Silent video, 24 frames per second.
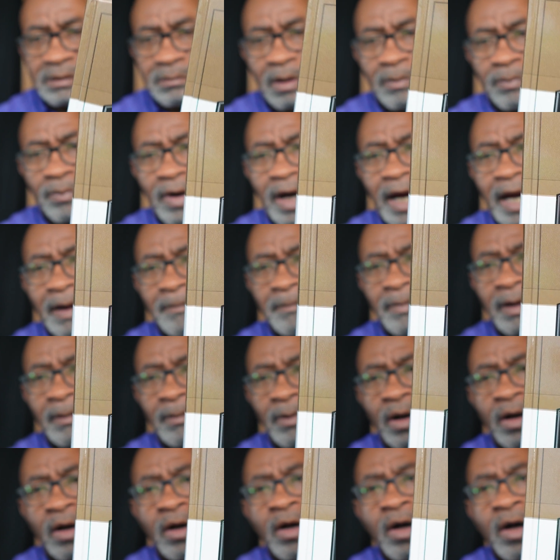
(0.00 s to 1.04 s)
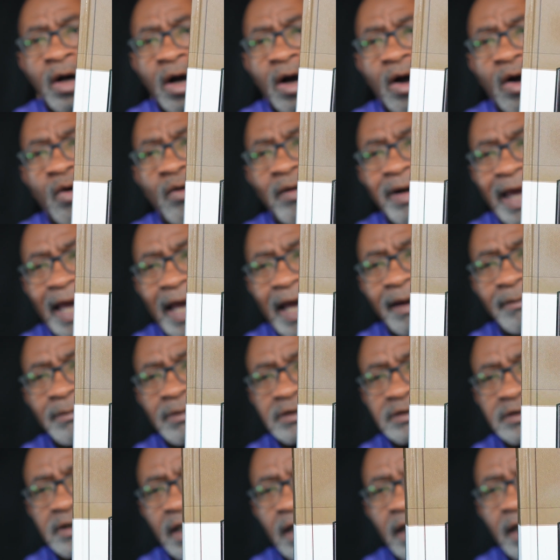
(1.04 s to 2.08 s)
I'm a Prime member on
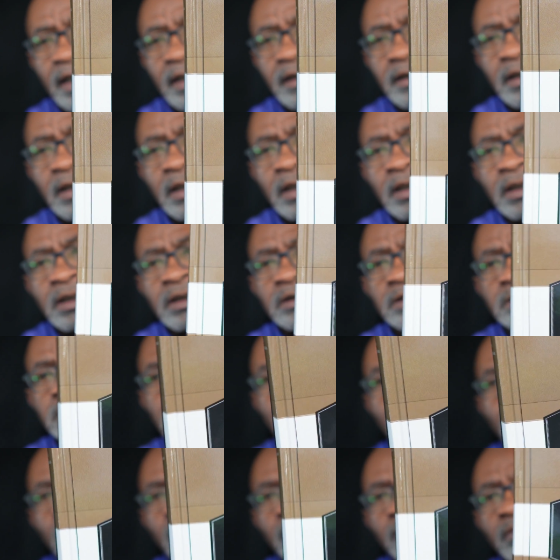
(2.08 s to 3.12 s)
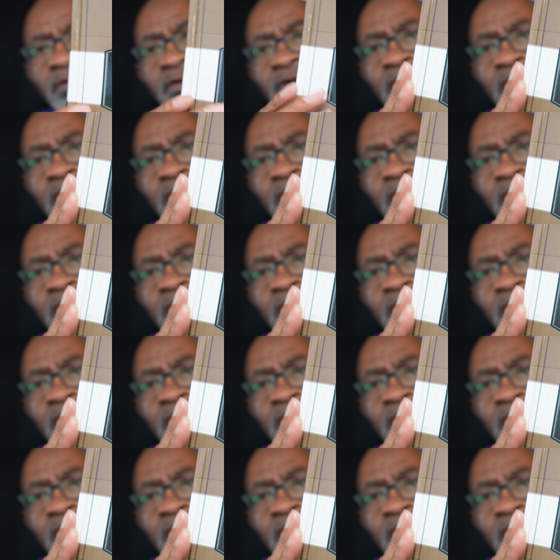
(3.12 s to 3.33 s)
Amazon. So